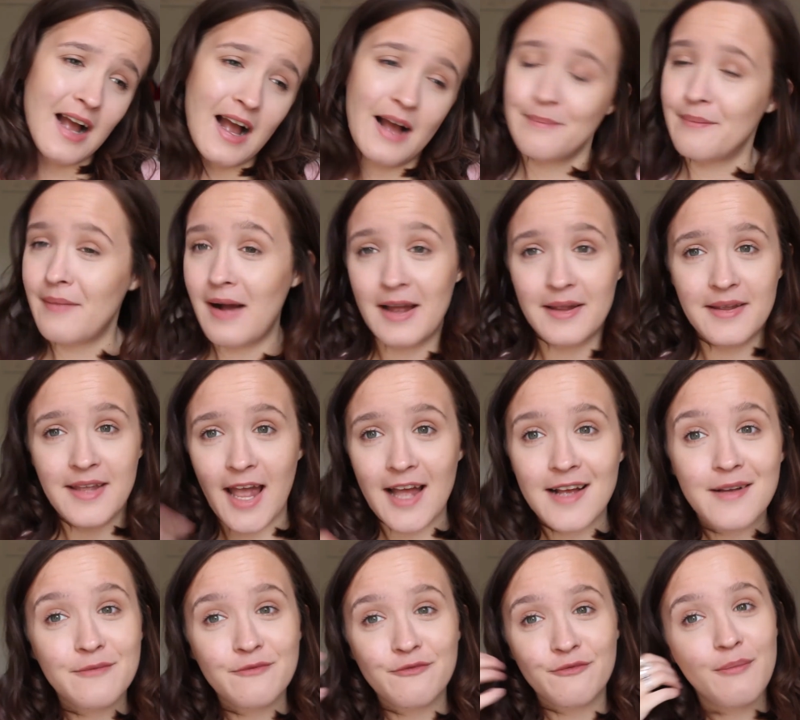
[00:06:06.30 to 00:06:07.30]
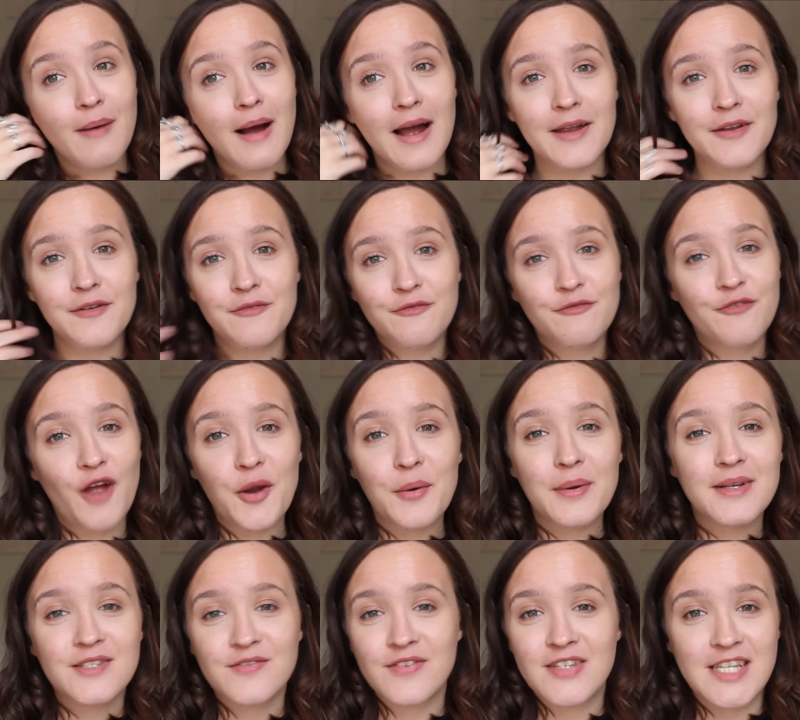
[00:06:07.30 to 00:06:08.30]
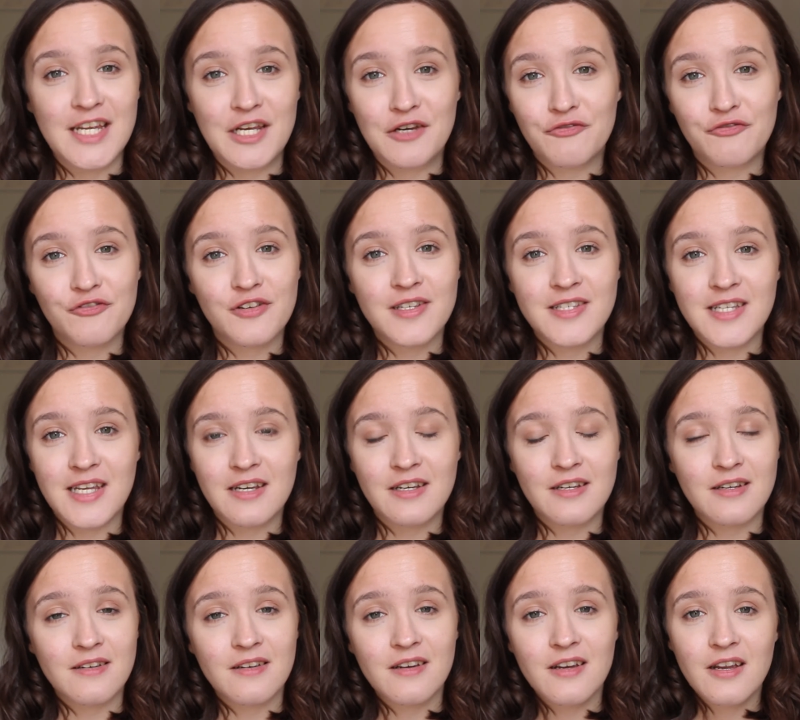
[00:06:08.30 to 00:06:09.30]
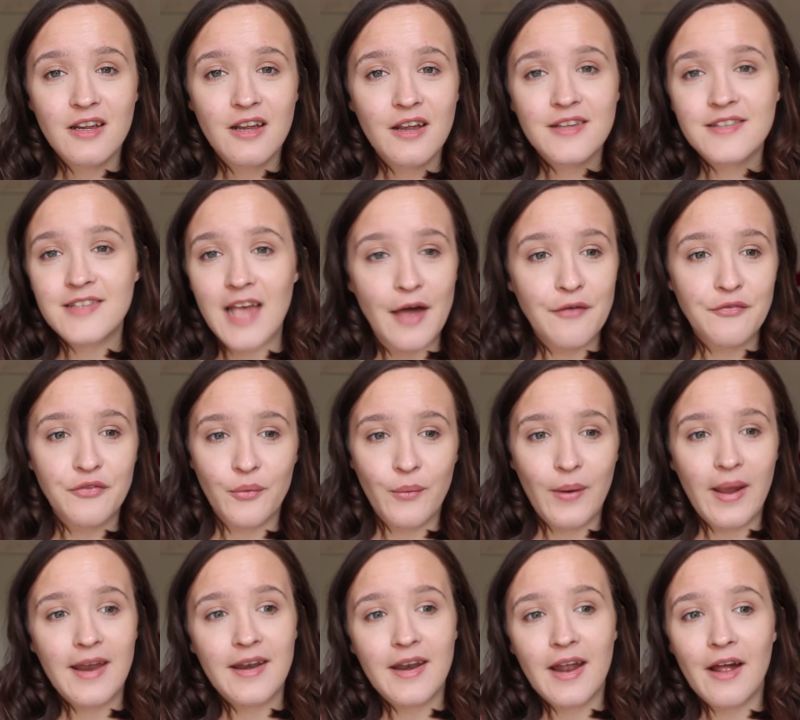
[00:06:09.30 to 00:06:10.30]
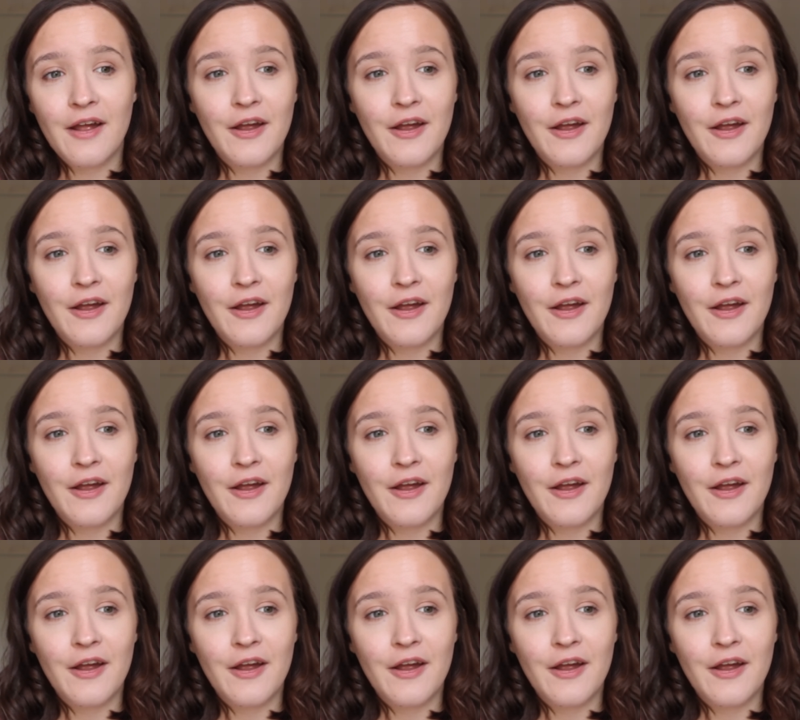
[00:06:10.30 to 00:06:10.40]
My vote is for Dean and Seth to win.